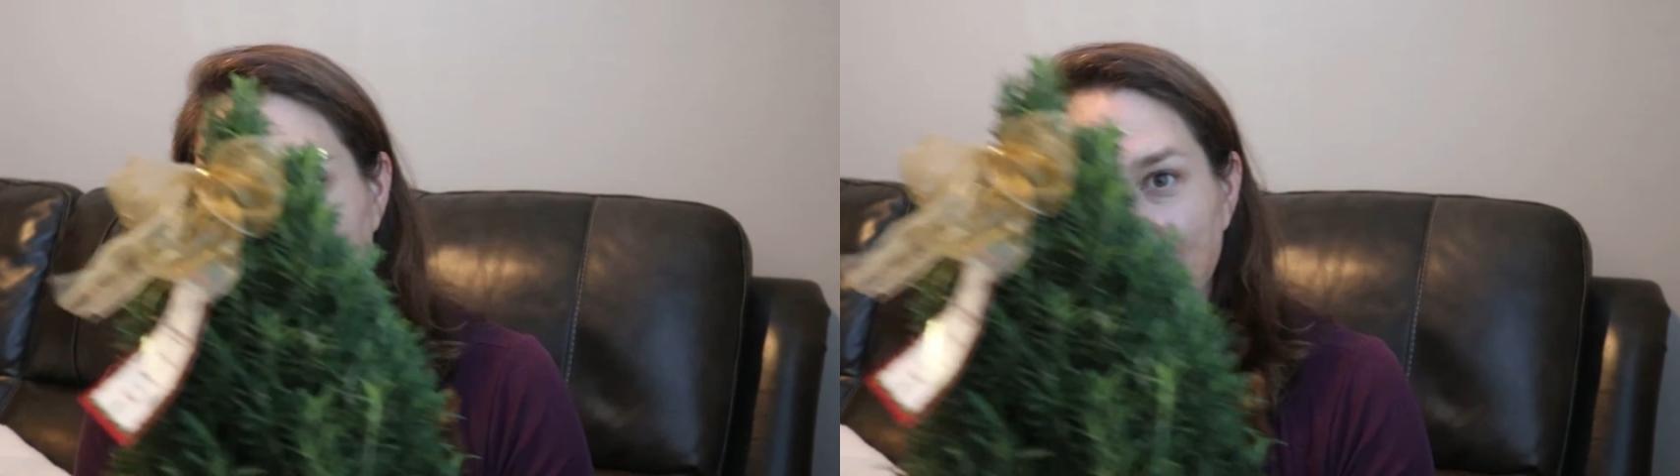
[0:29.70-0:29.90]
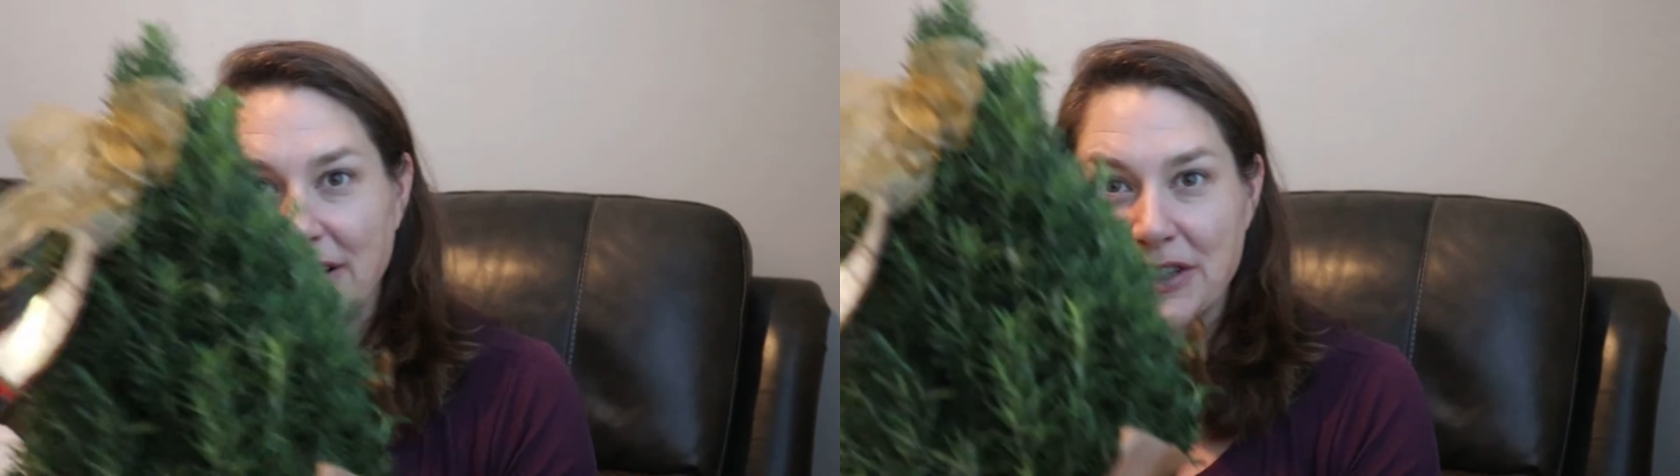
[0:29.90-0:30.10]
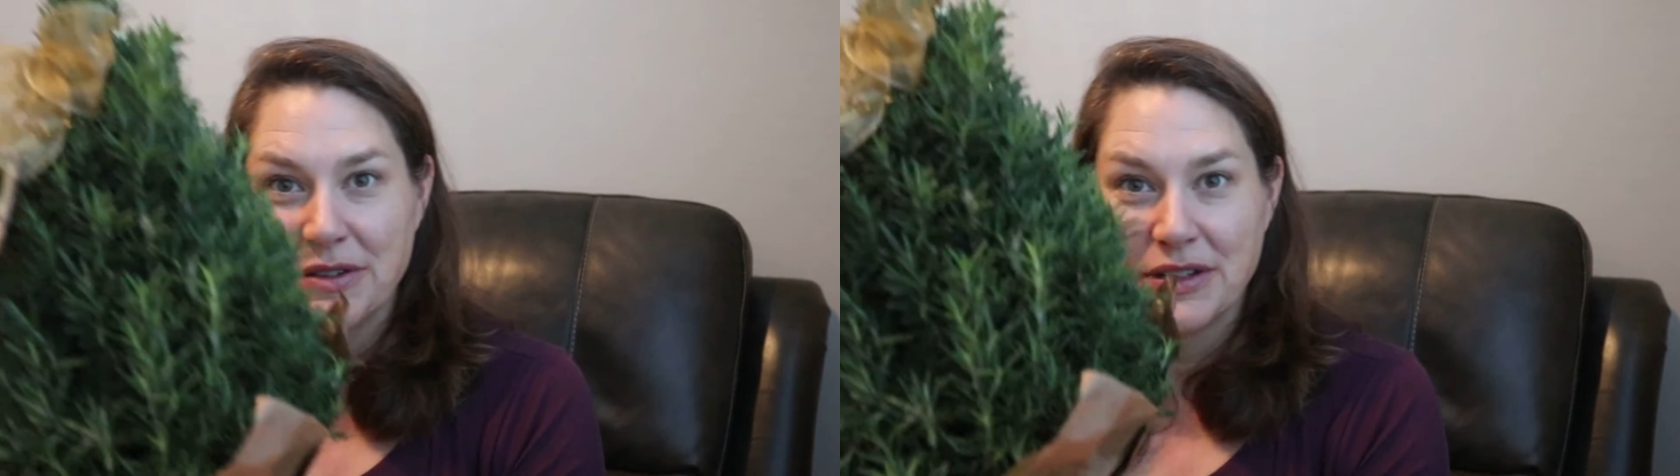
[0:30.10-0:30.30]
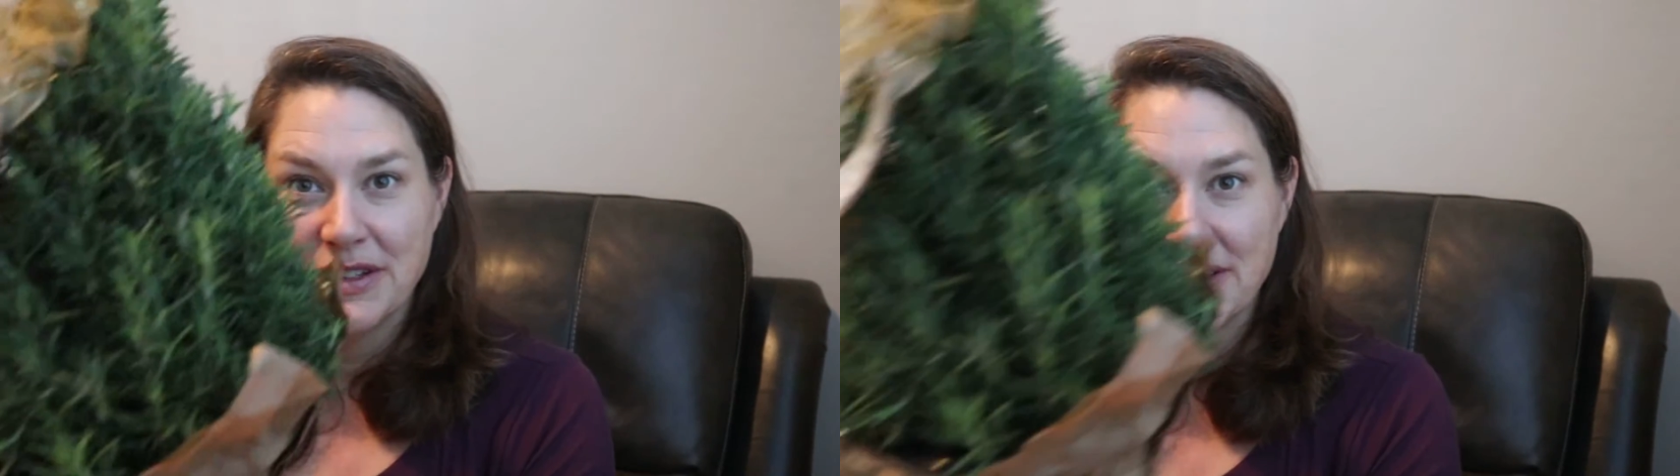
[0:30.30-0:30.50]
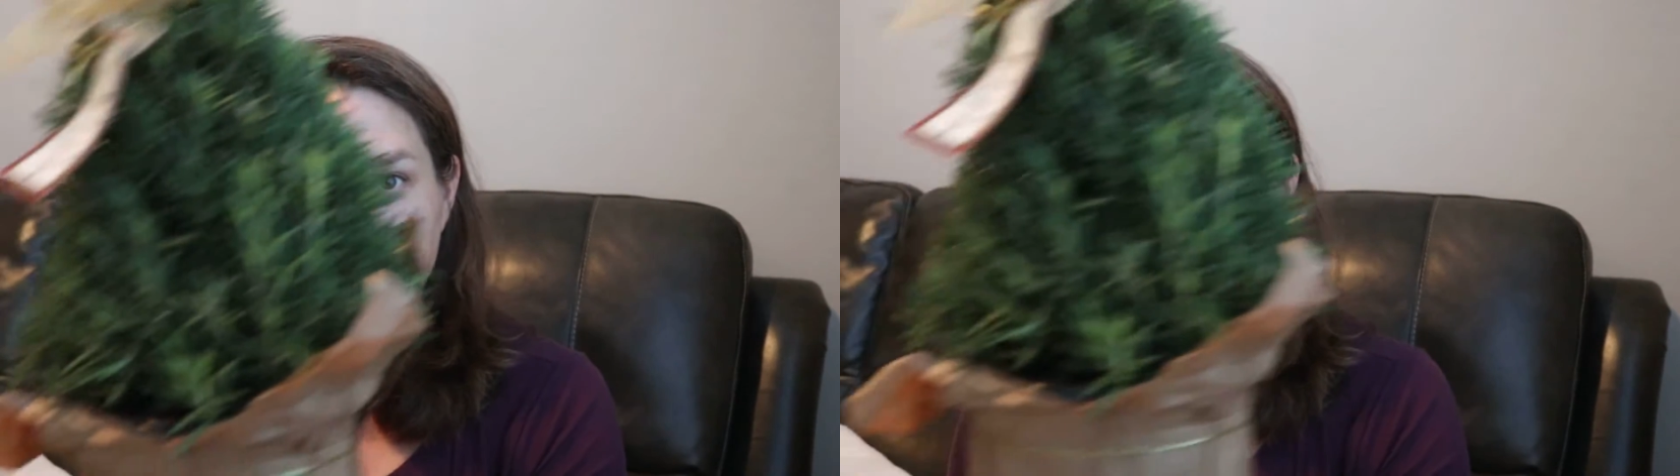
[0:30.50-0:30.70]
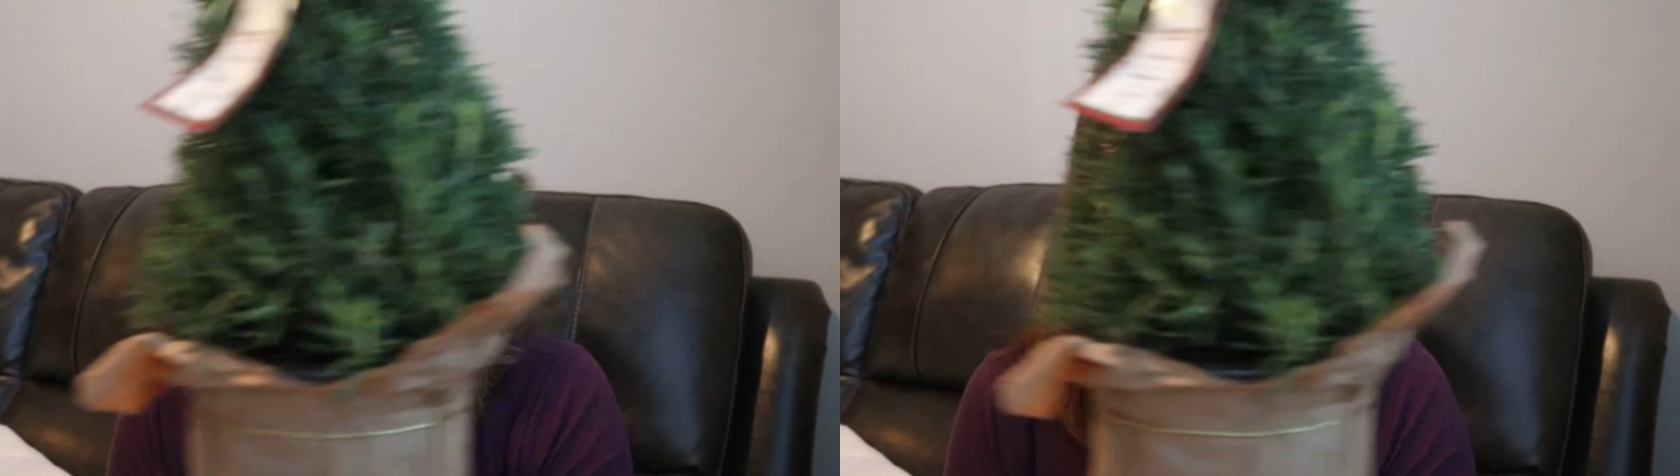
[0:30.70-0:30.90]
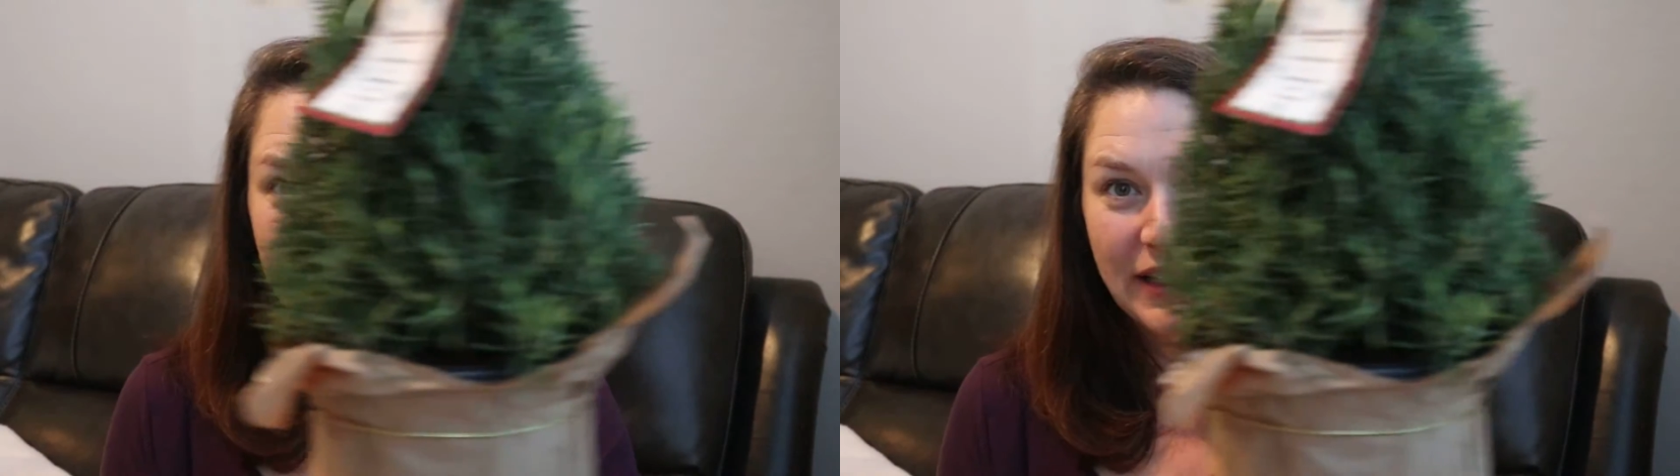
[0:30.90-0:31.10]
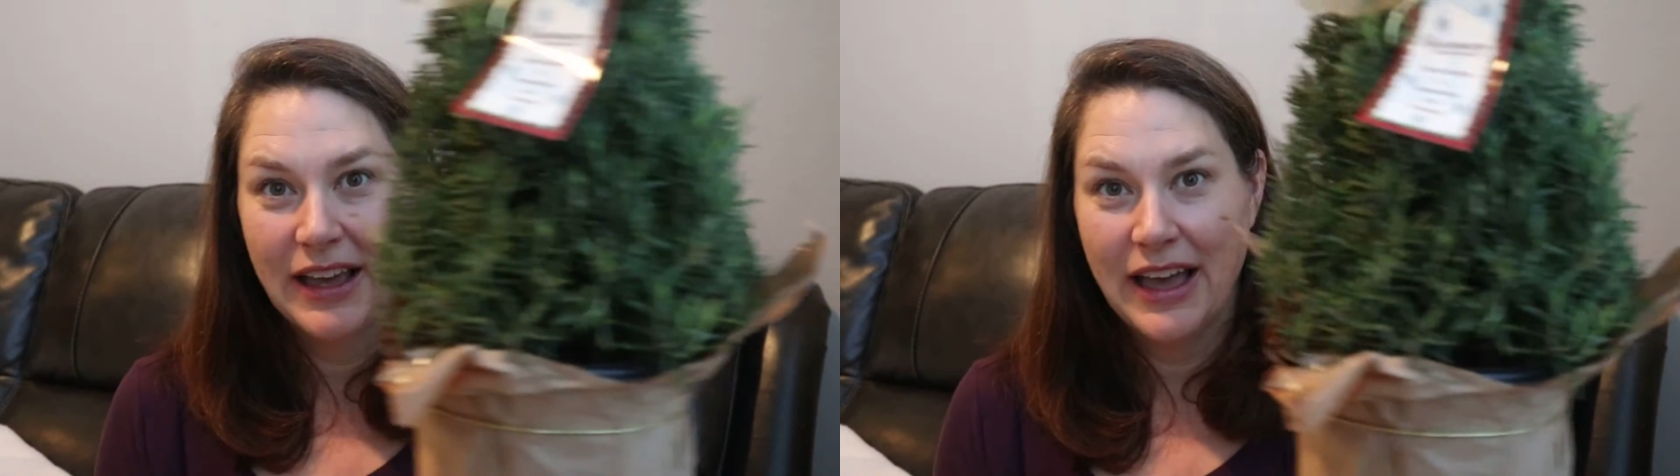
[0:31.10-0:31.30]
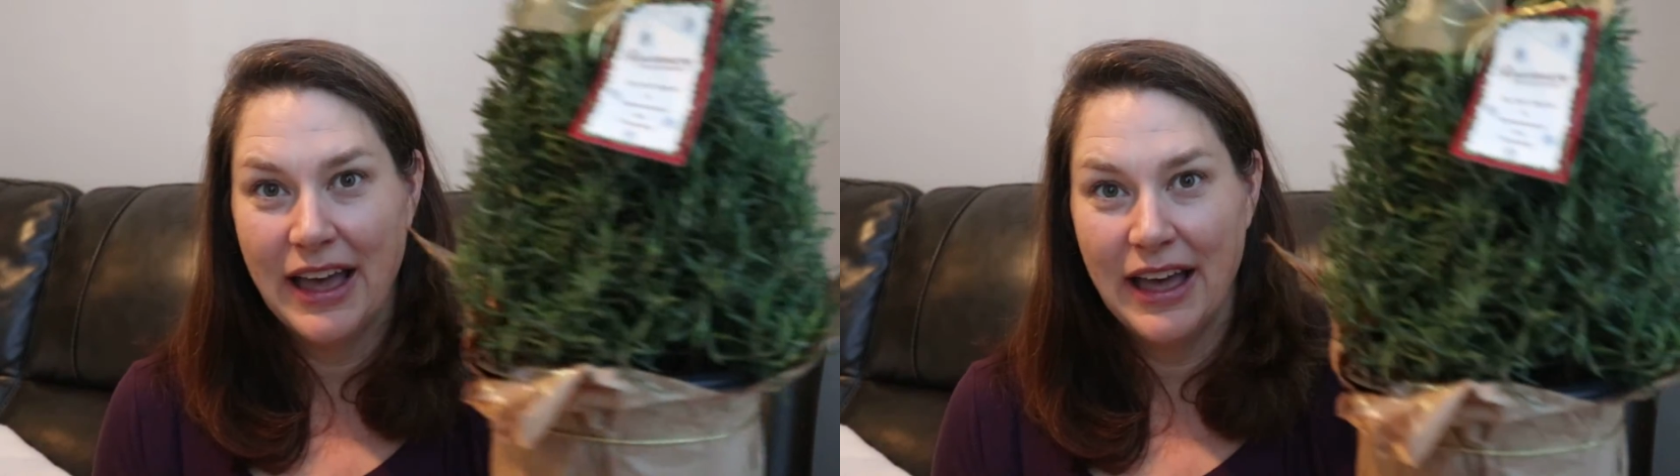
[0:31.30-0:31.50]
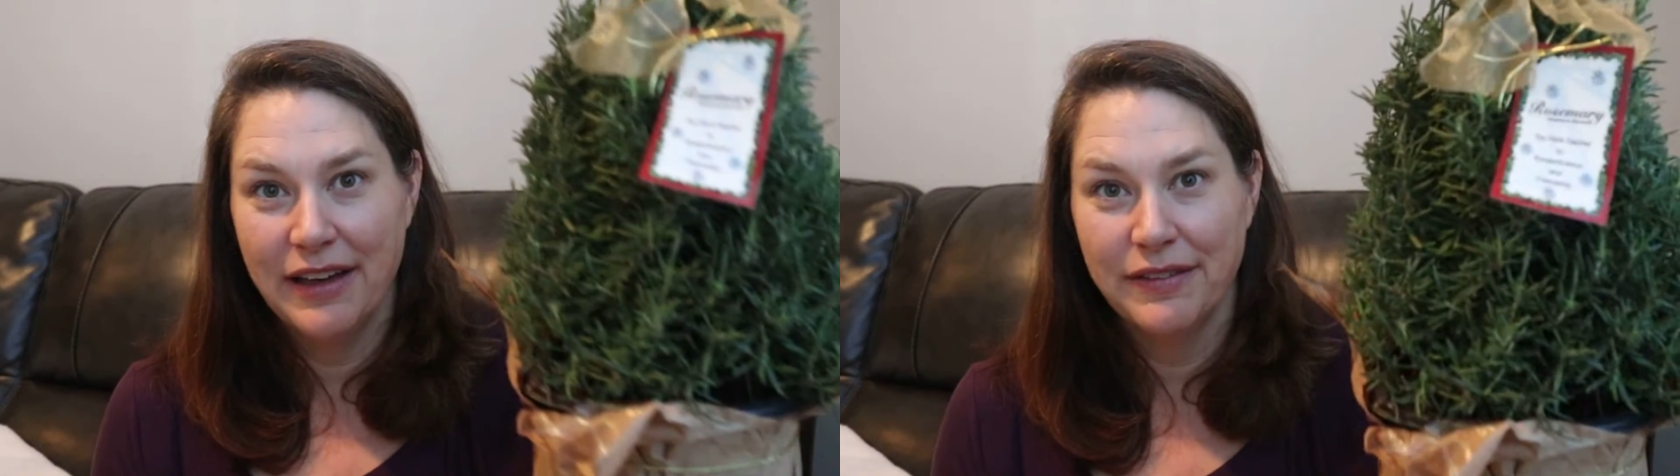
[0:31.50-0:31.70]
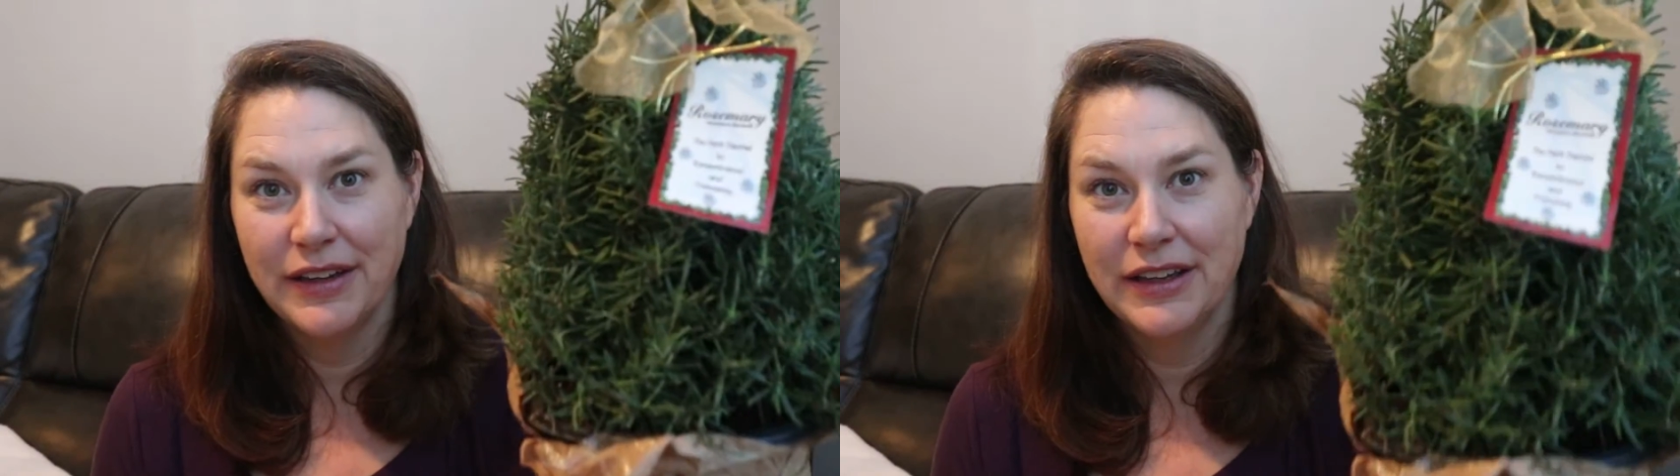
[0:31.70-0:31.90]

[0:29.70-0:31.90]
that you can definitely have